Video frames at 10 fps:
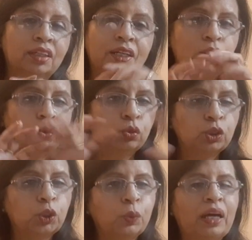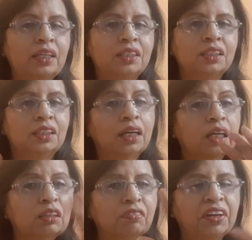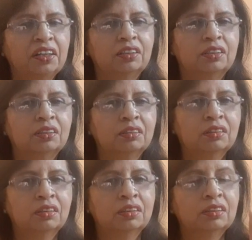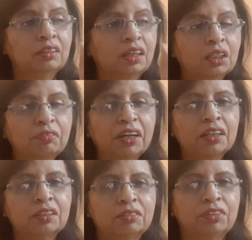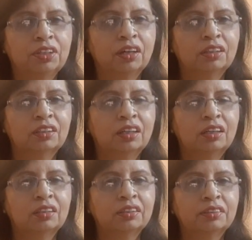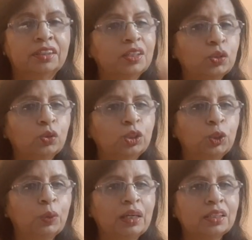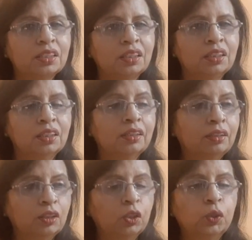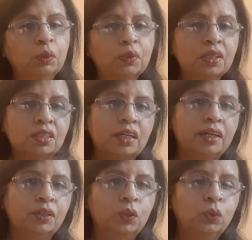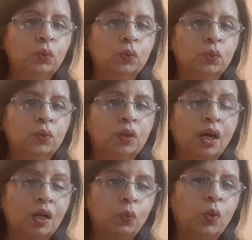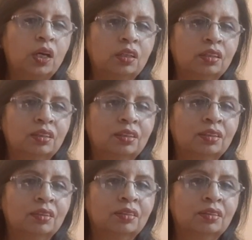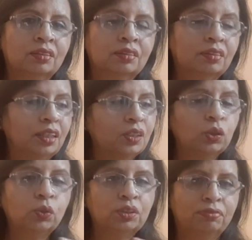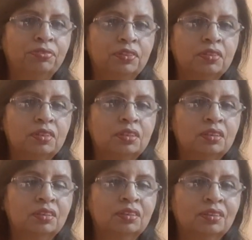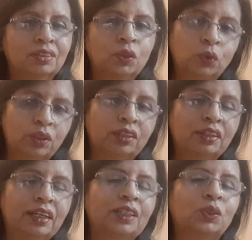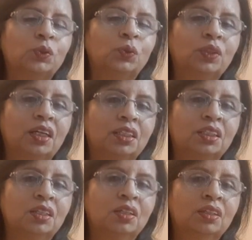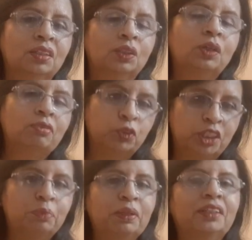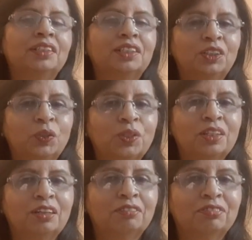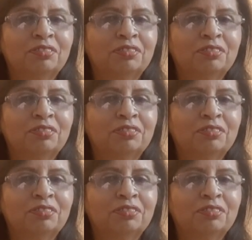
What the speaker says: There is no duality. Advait Vedanta. There is no duality. The universe and you are one. There is no difference. You will get to know that. You have to experience it yourself.